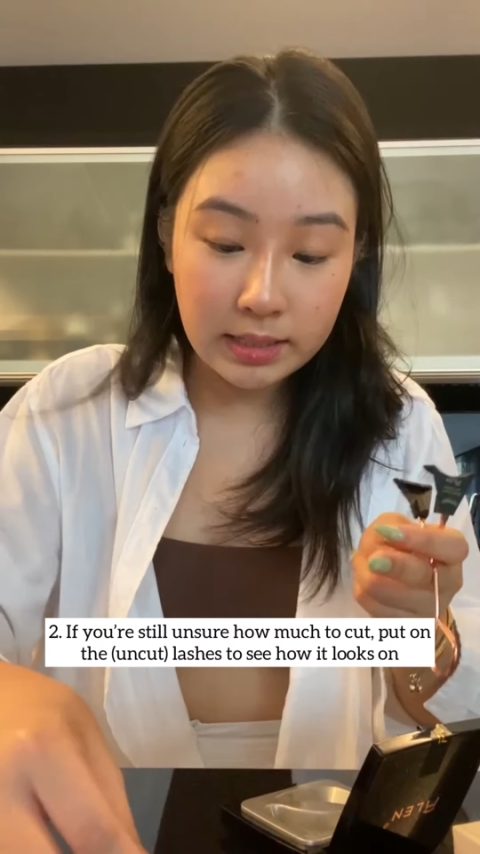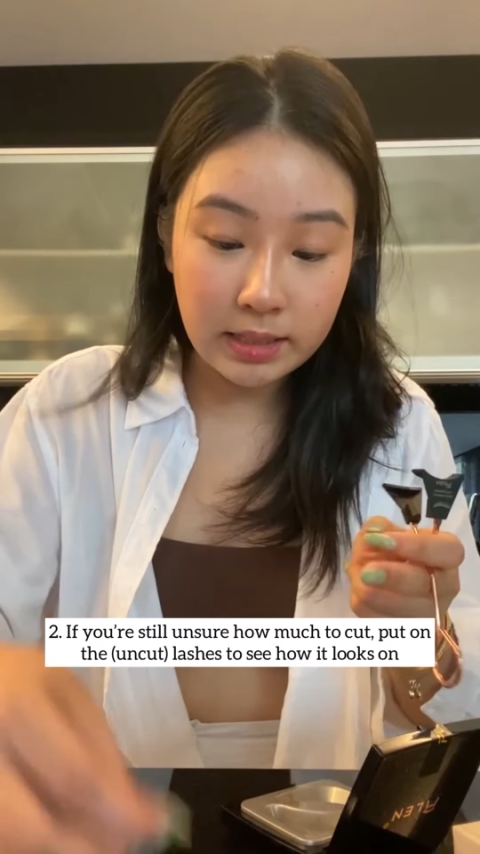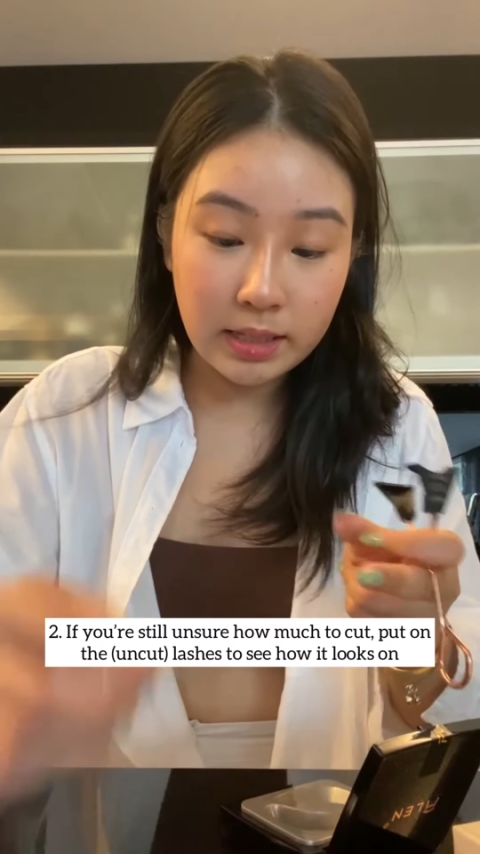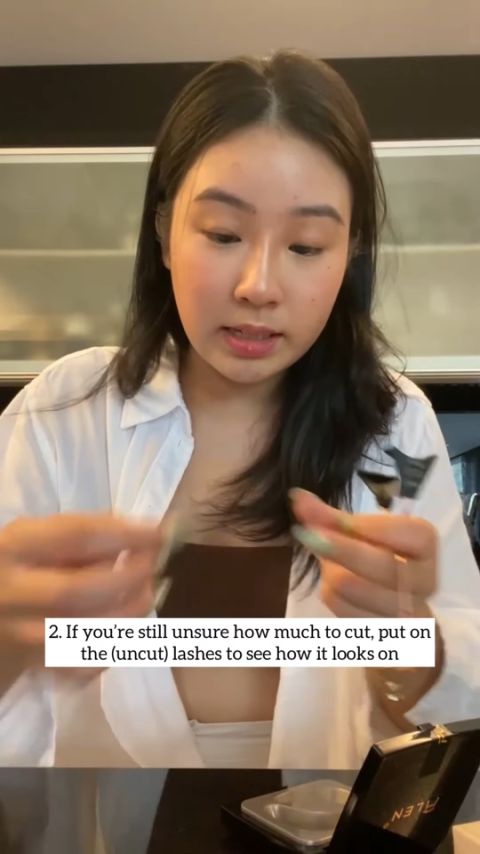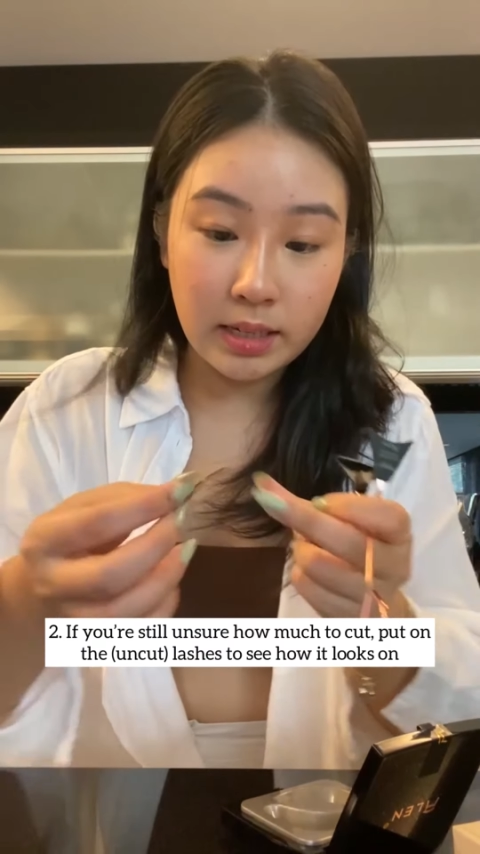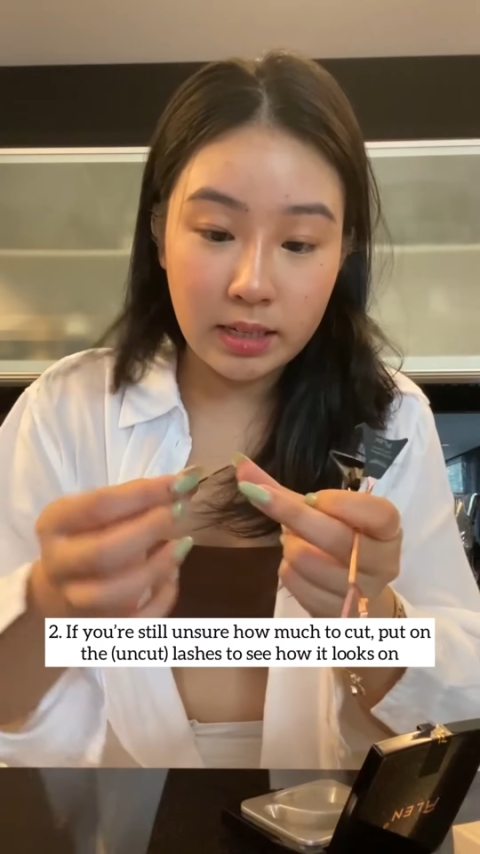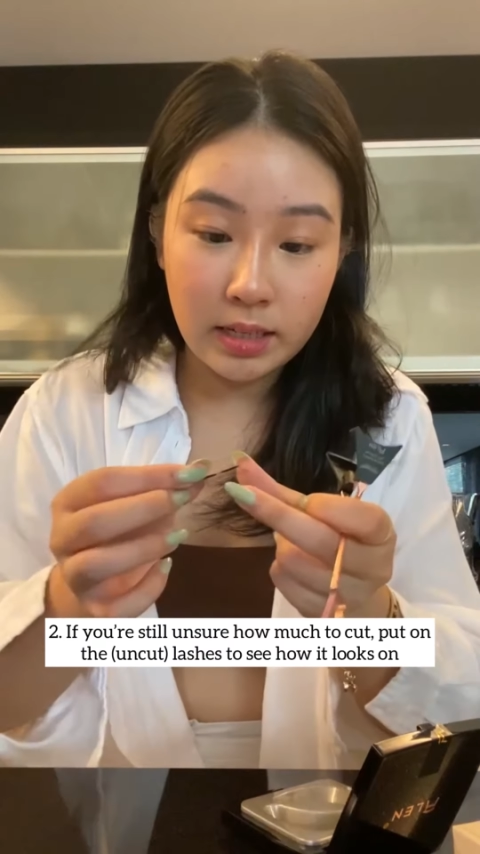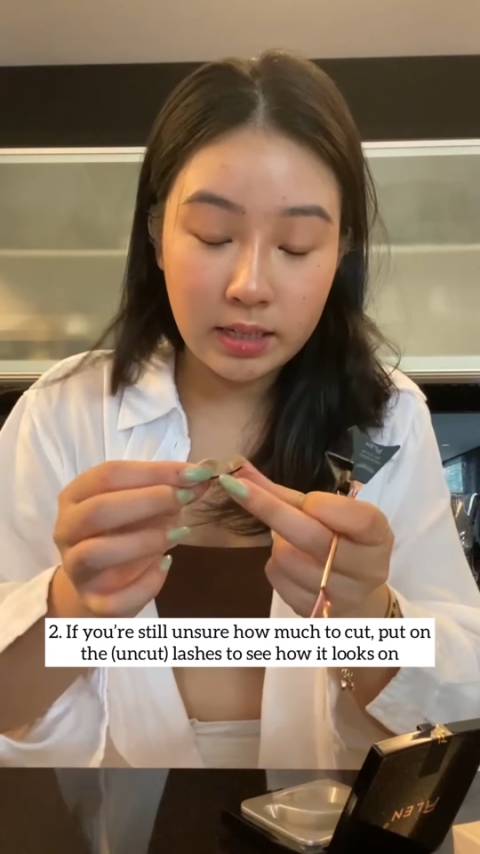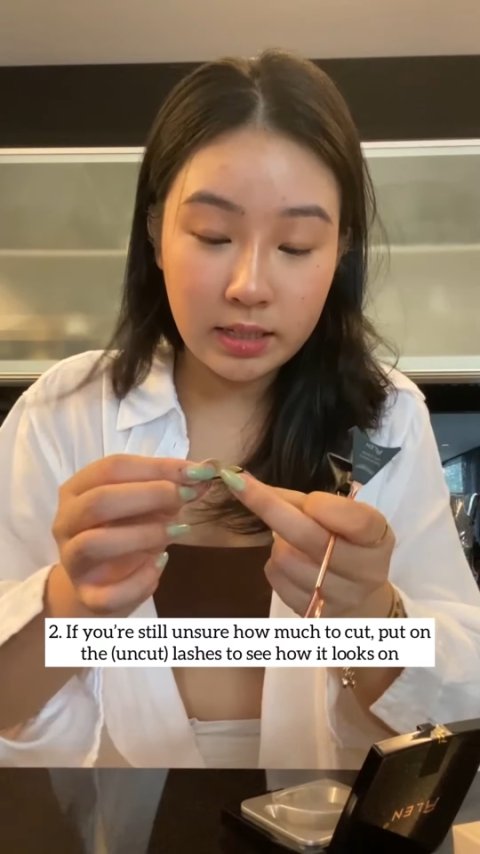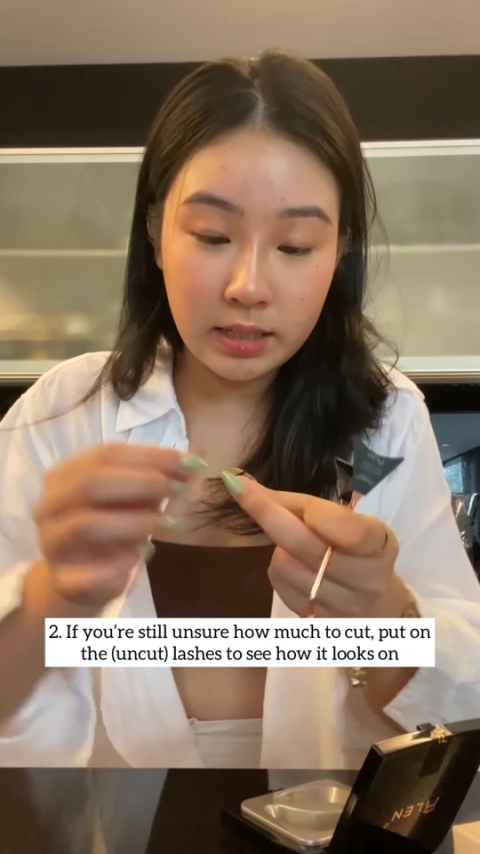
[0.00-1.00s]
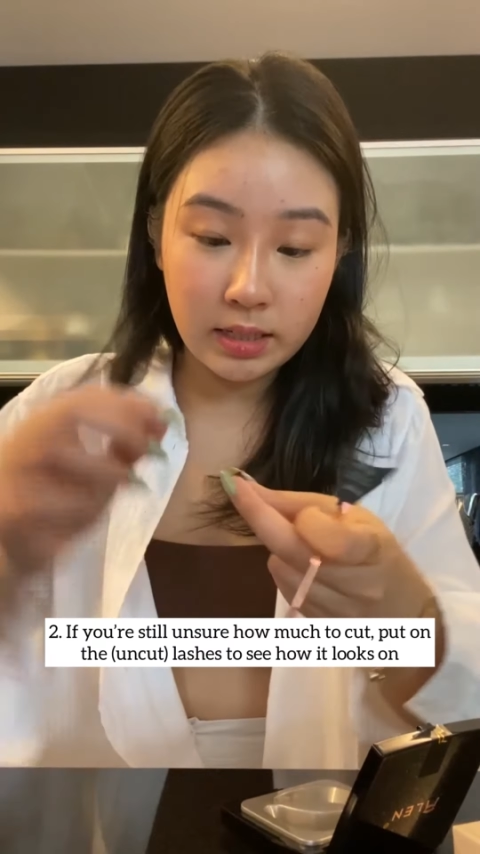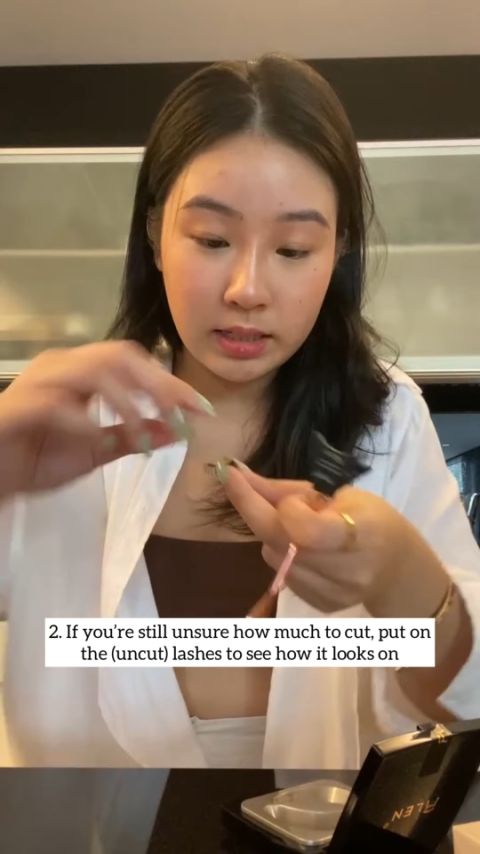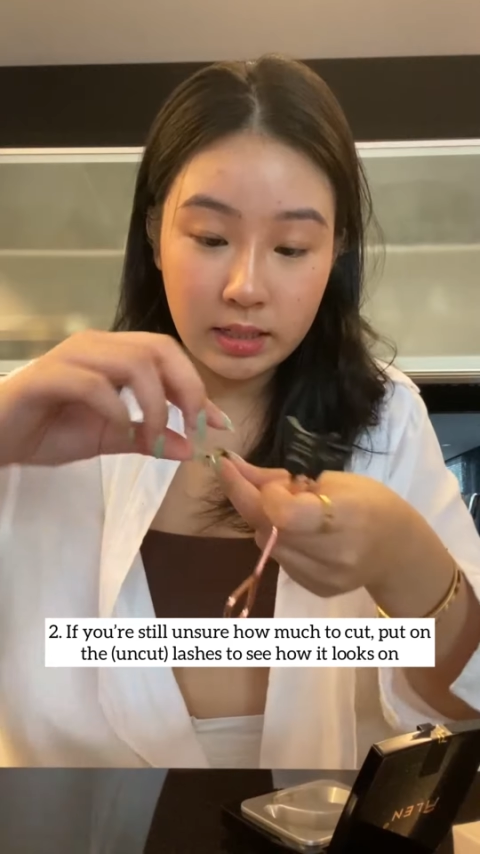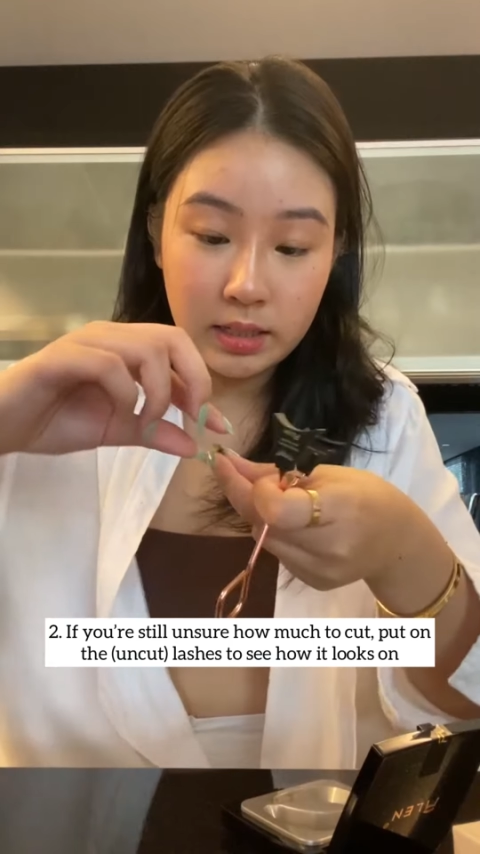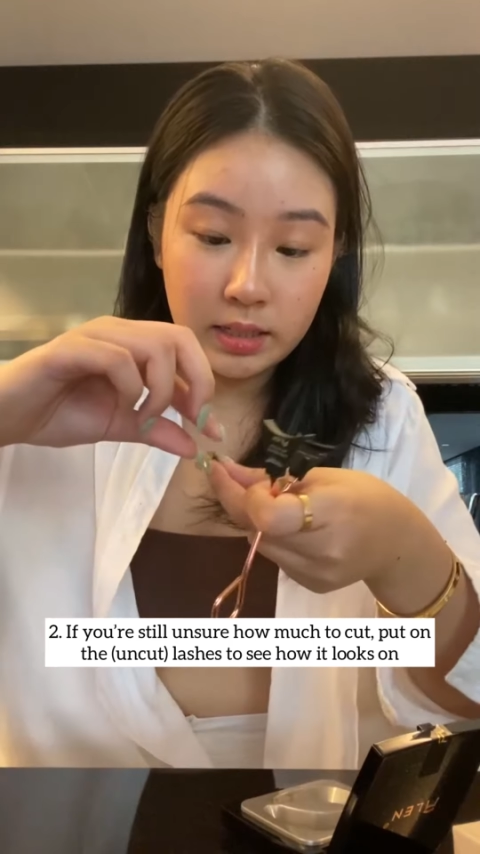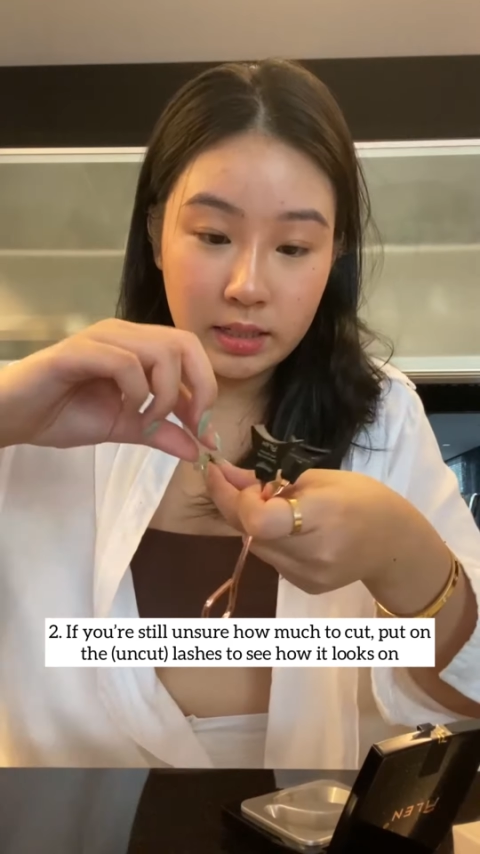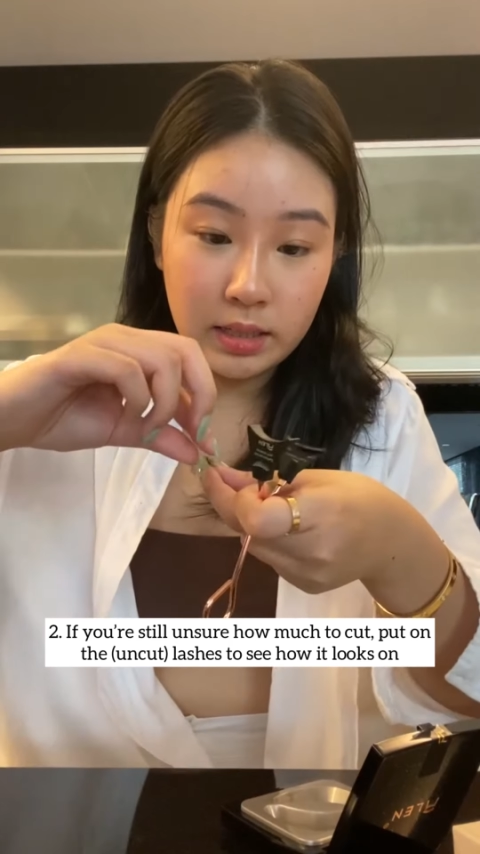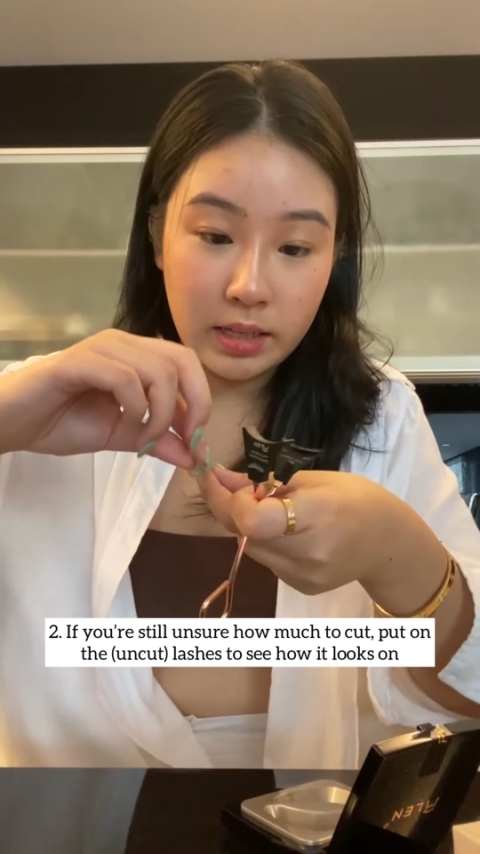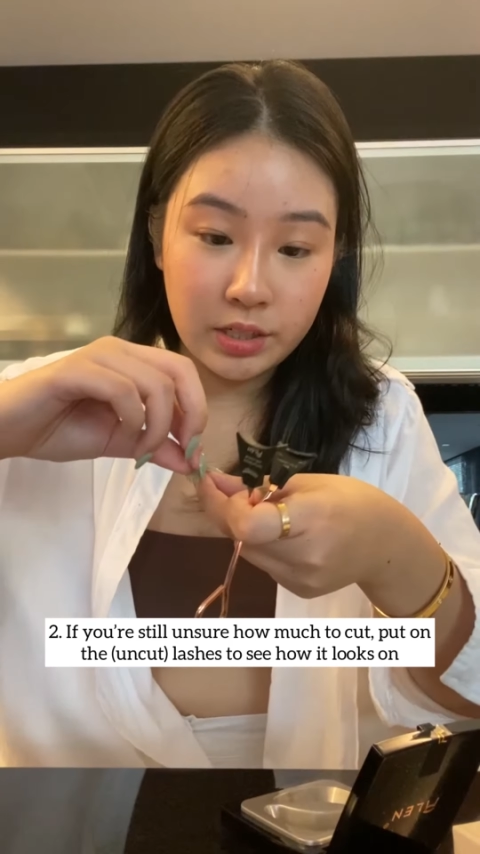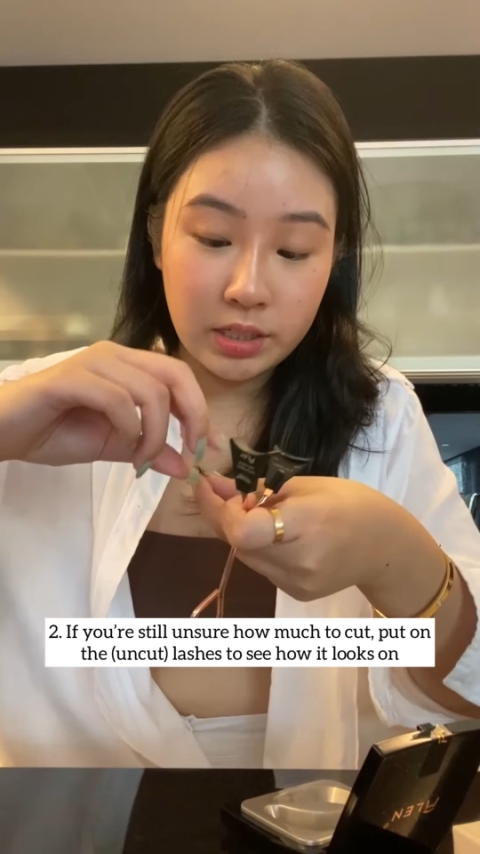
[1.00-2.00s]
the
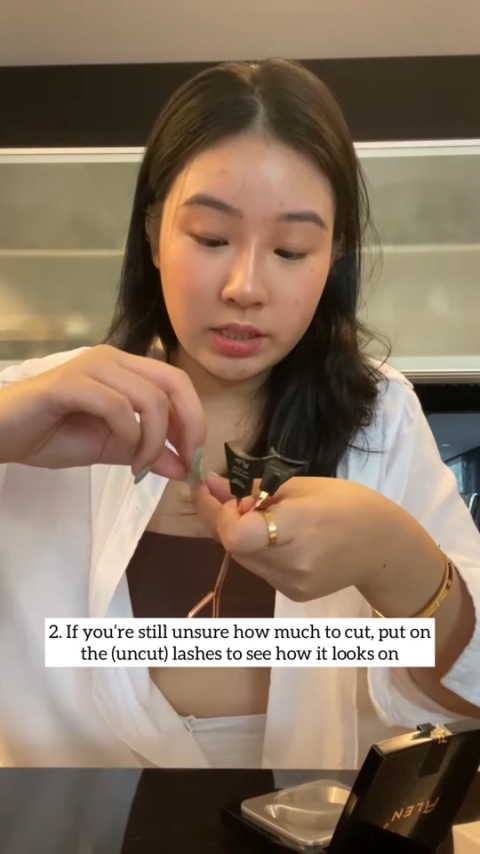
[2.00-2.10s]
lashes